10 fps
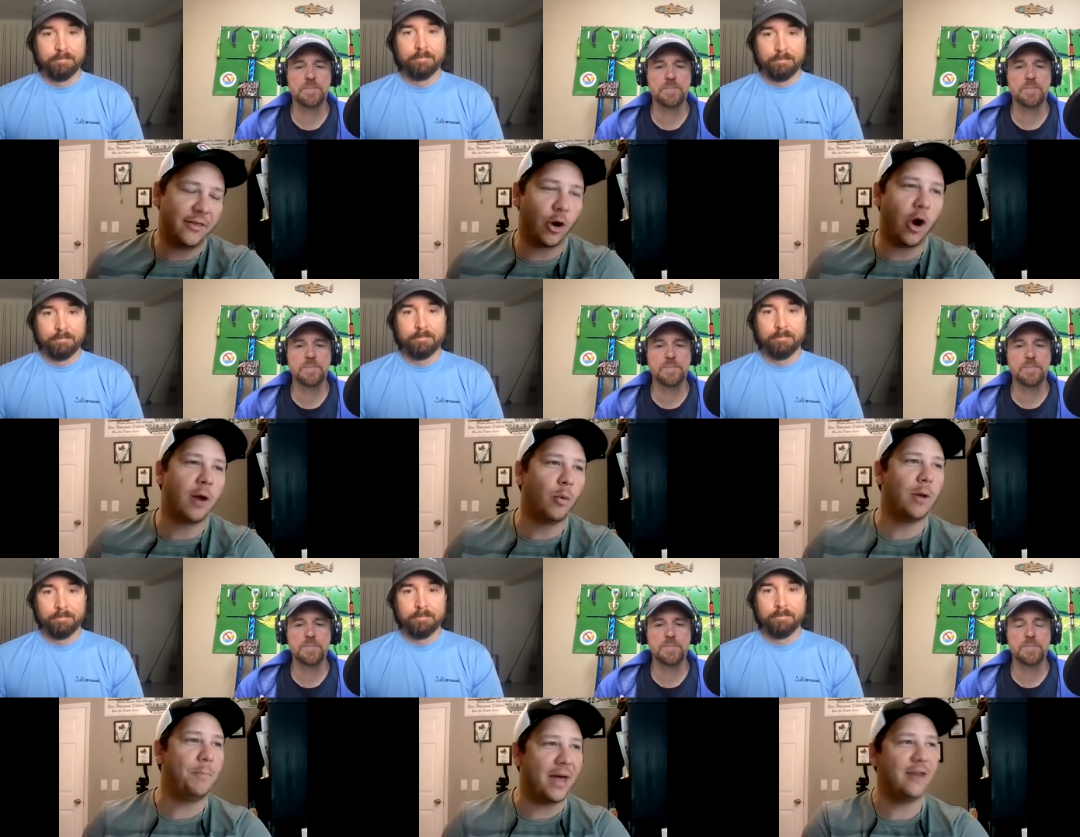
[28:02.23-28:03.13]
Speaker 1: there are
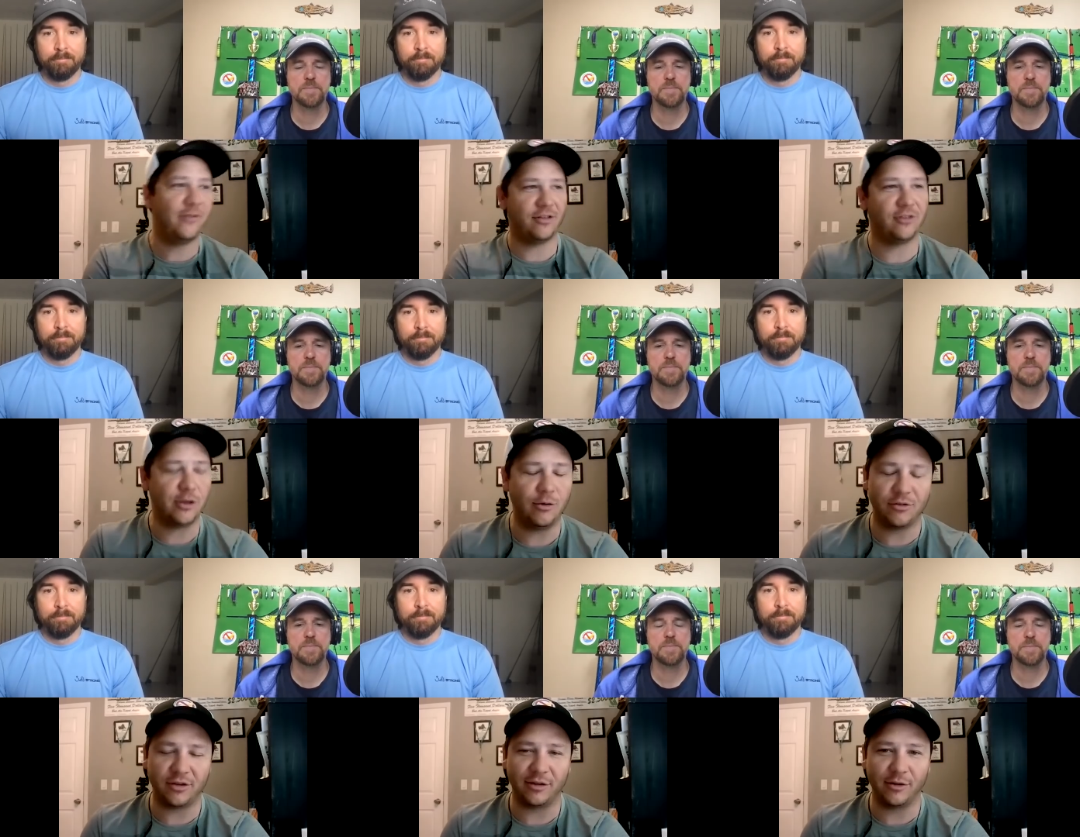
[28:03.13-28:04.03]
more benefits to
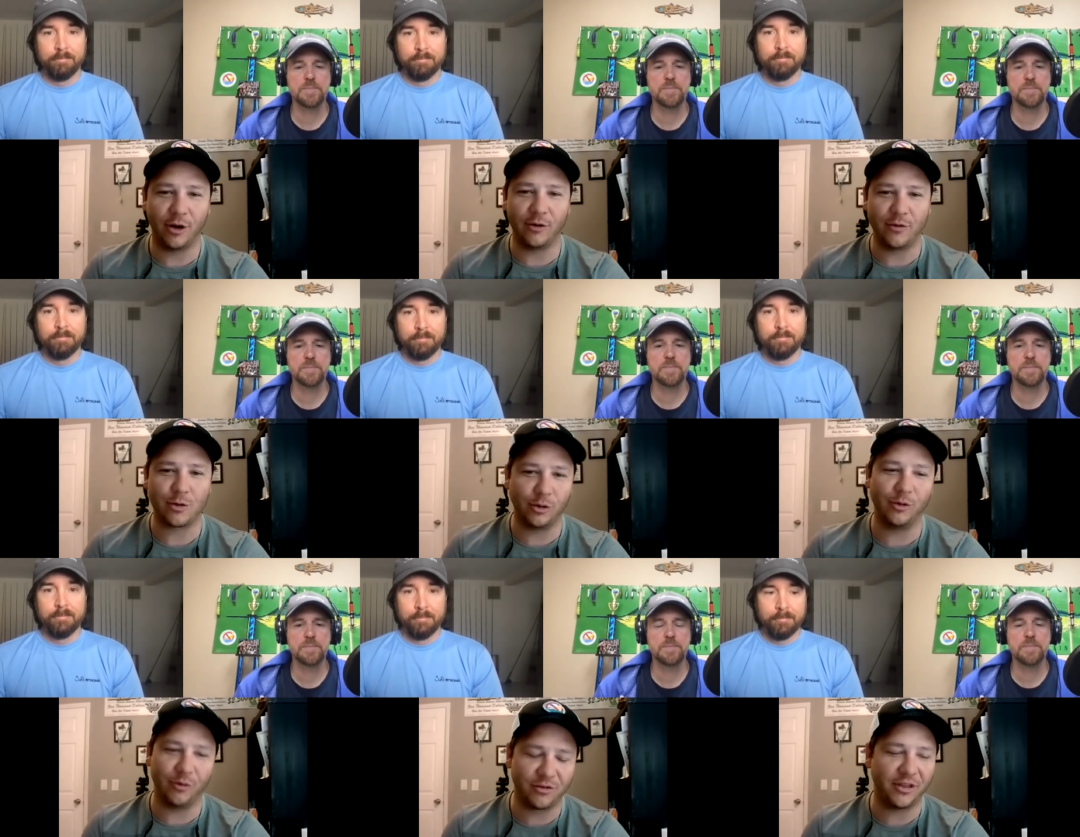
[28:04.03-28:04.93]
using artificial
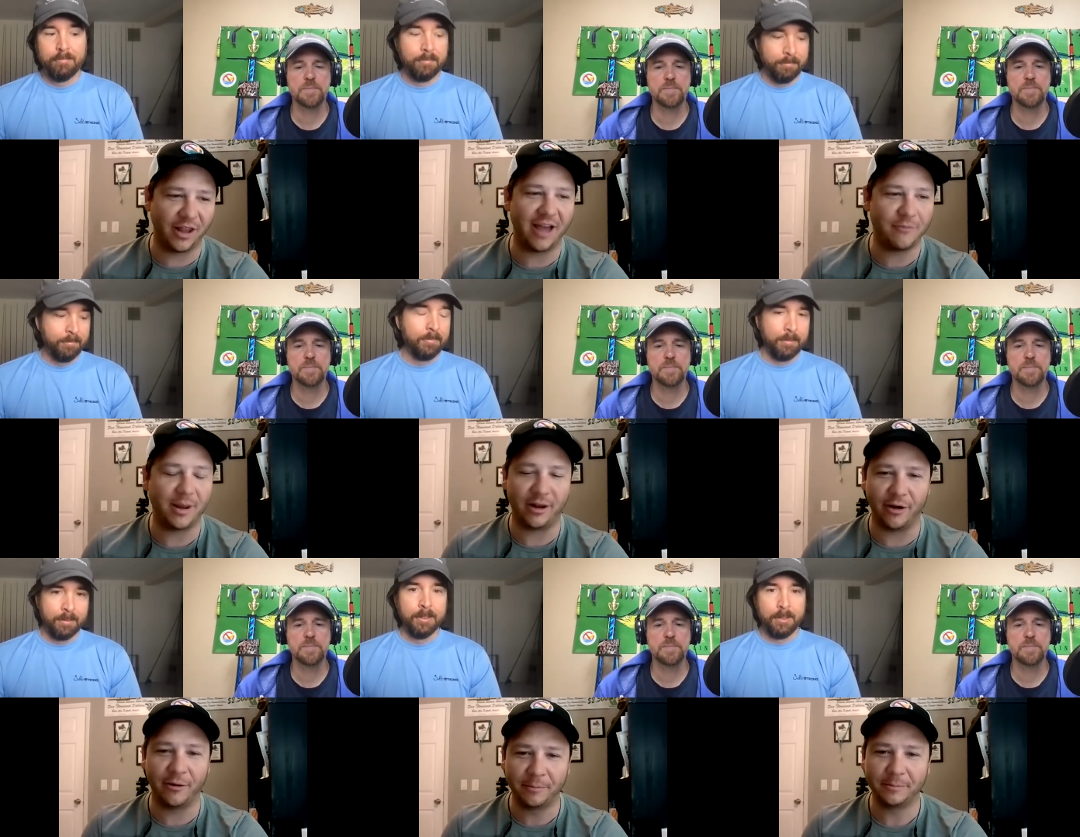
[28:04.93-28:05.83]
lures than live bait
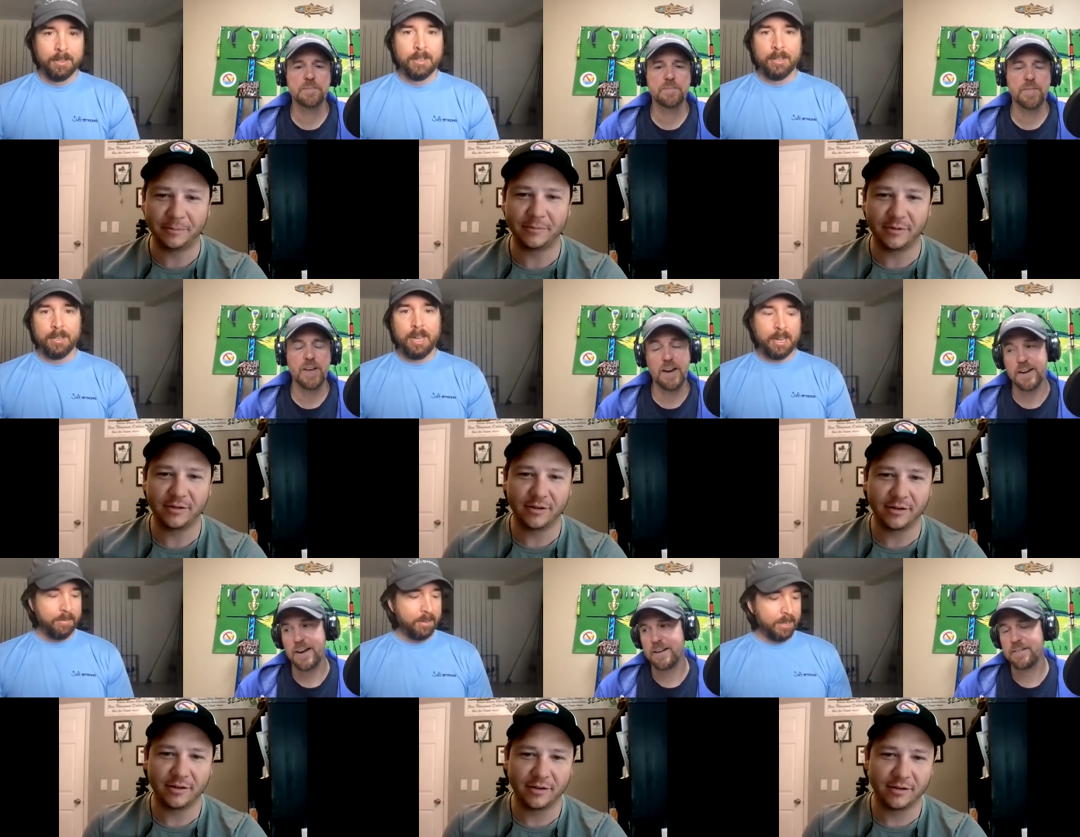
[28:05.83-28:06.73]
here. Yeah,
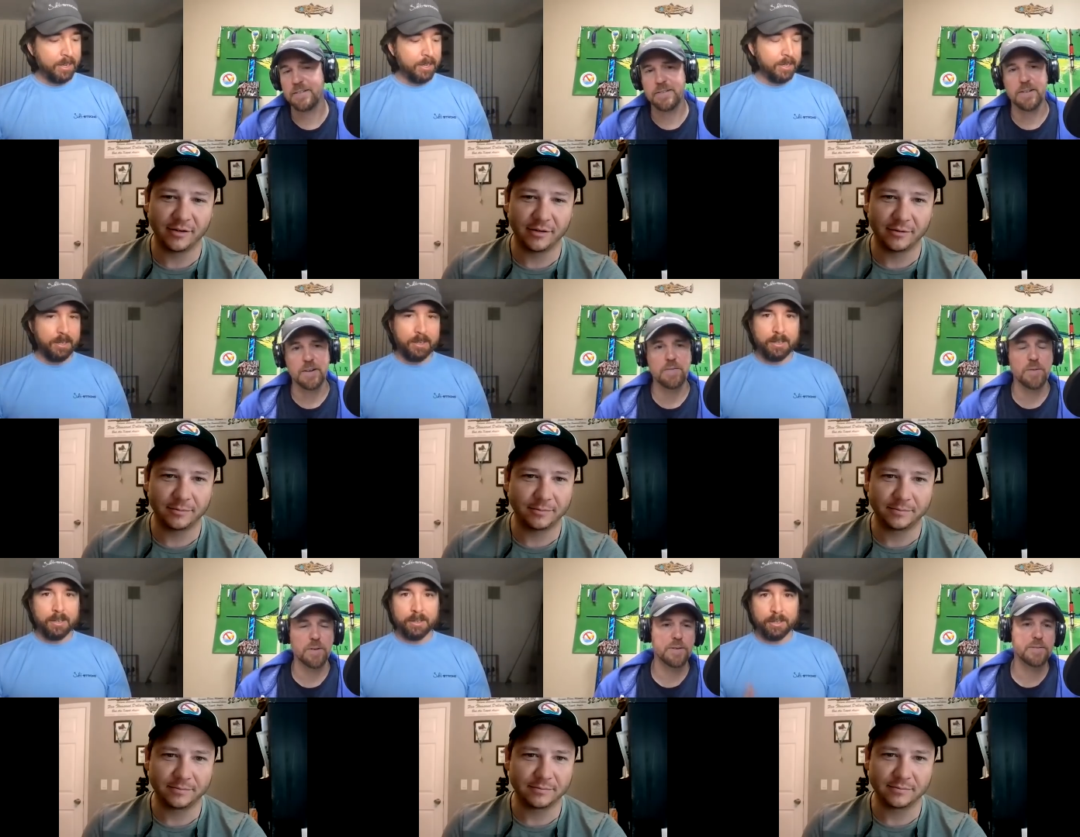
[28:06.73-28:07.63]
and even,
Speaker 2: I'll oh,
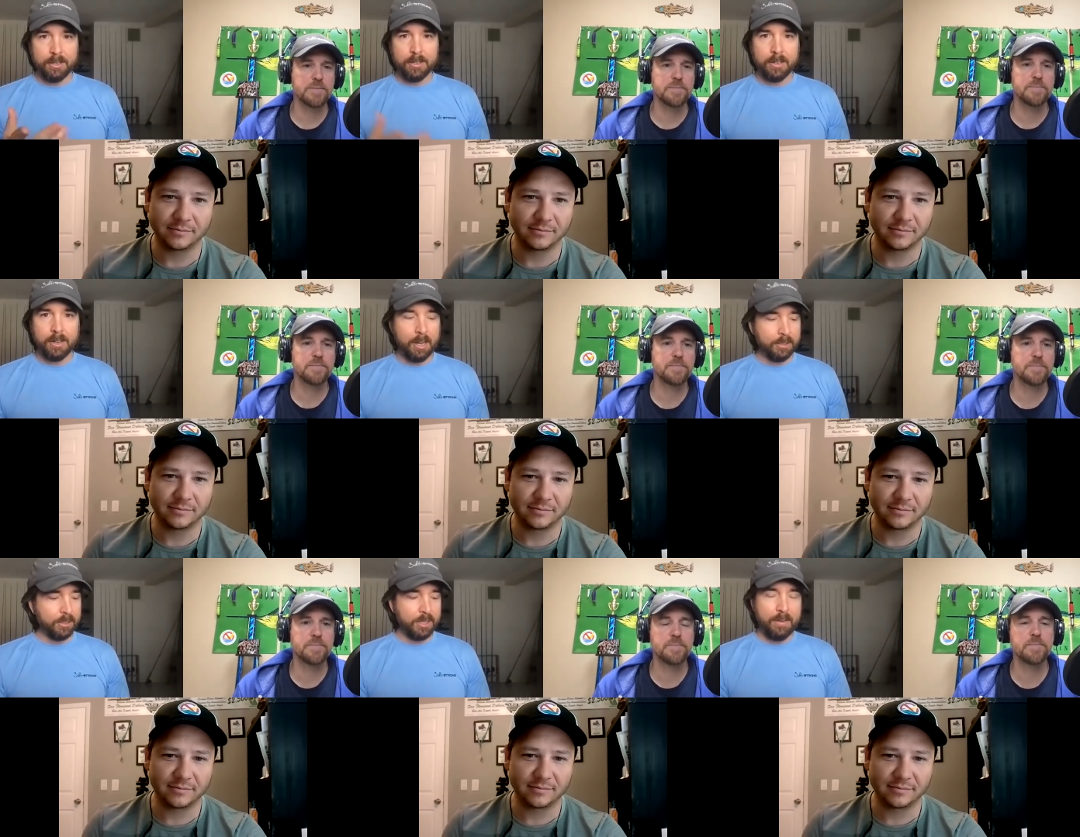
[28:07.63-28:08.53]
go for it, Luke. I
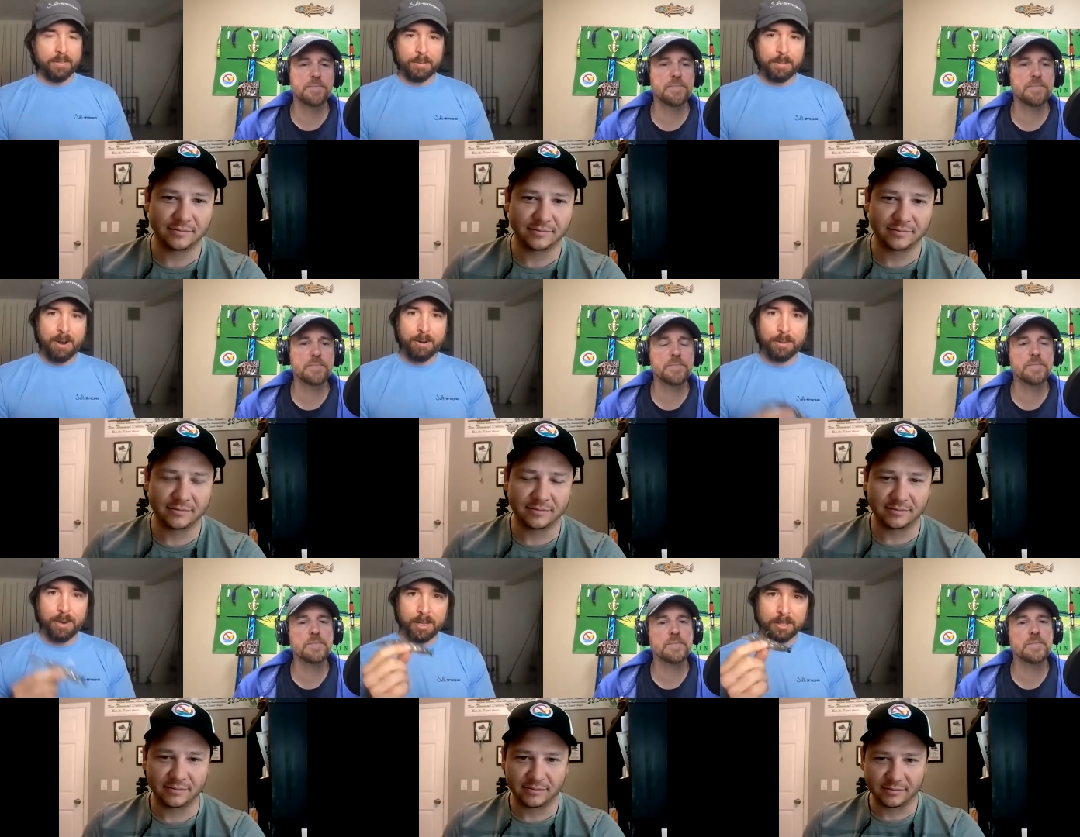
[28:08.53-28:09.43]
was gonna say even the power
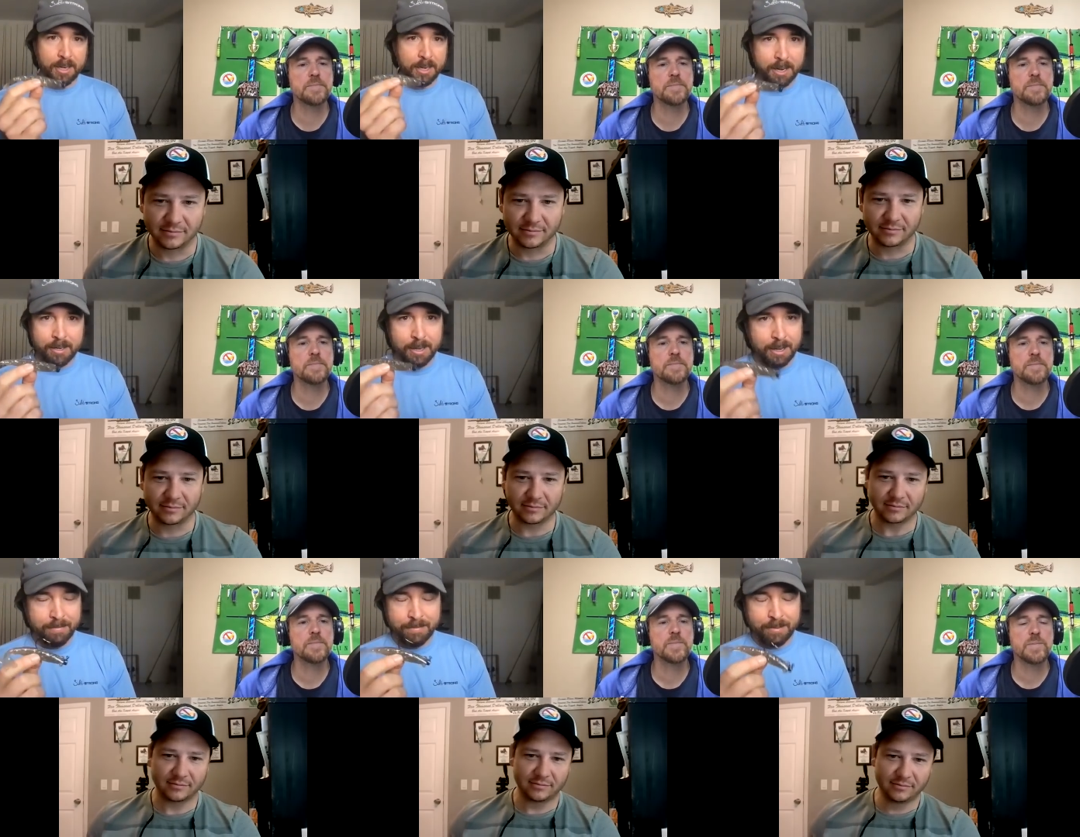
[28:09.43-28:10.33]
prawns. Like I,
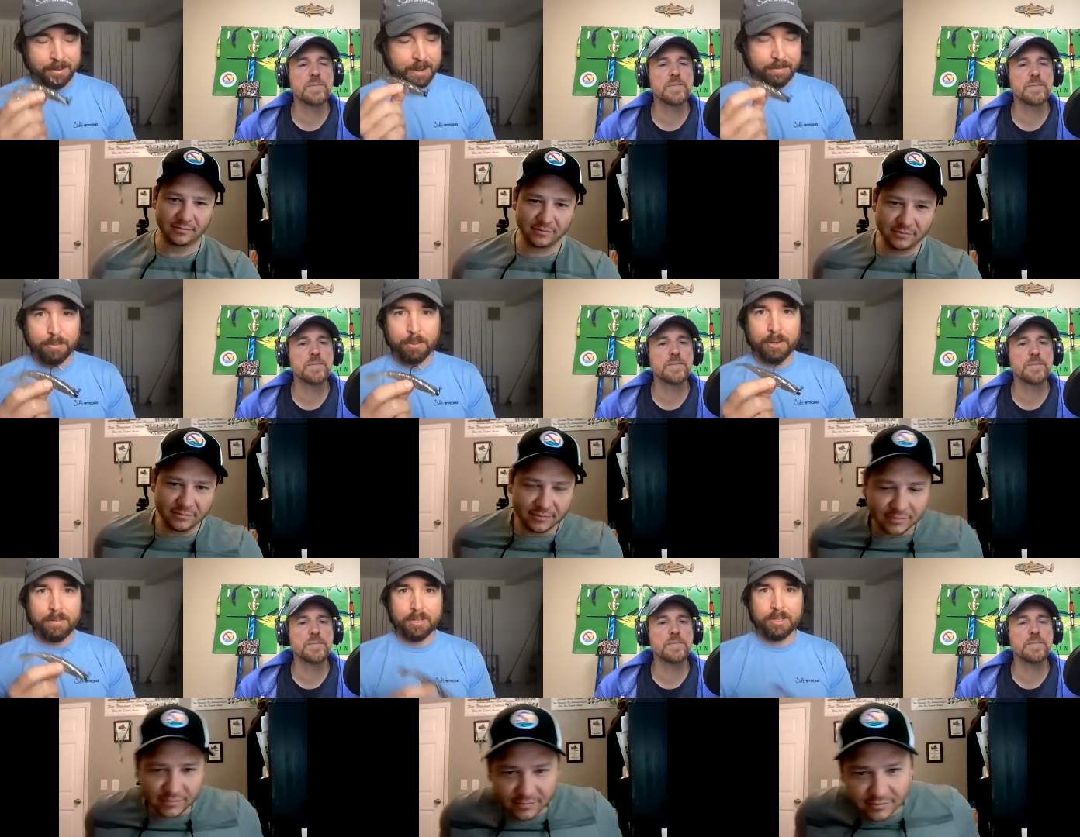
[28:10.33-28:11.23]
I never
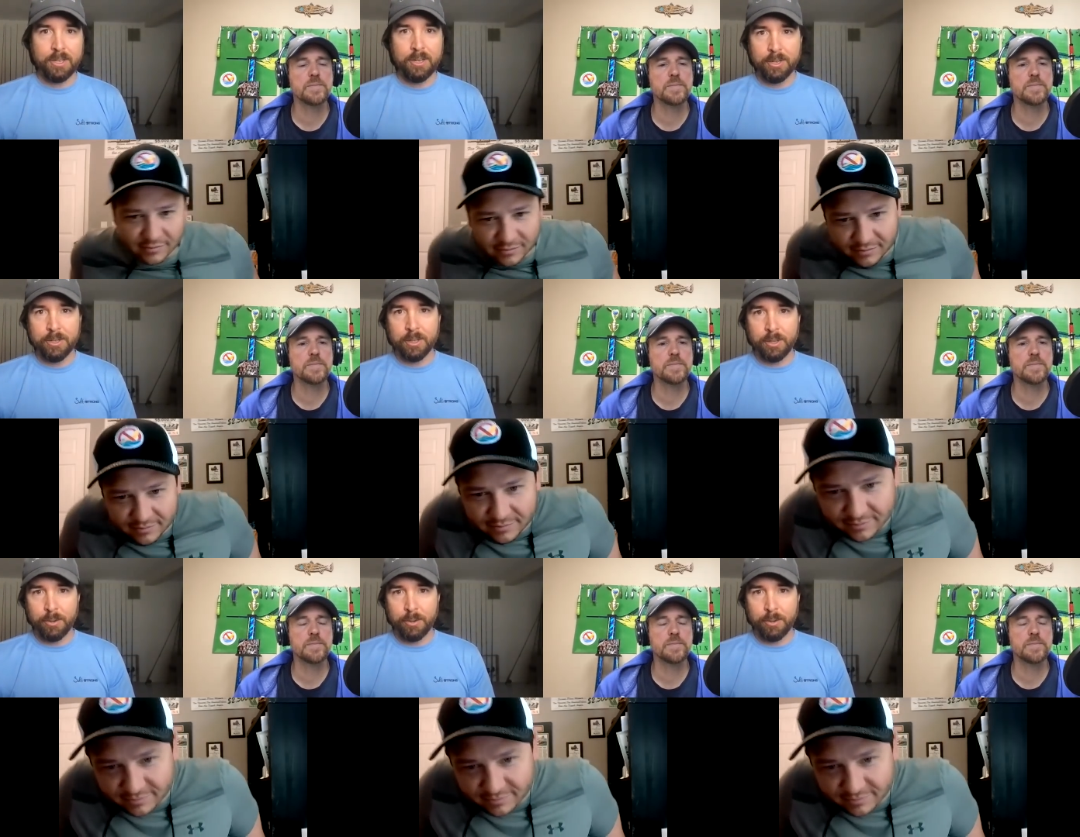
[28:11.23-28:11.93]
would have considered using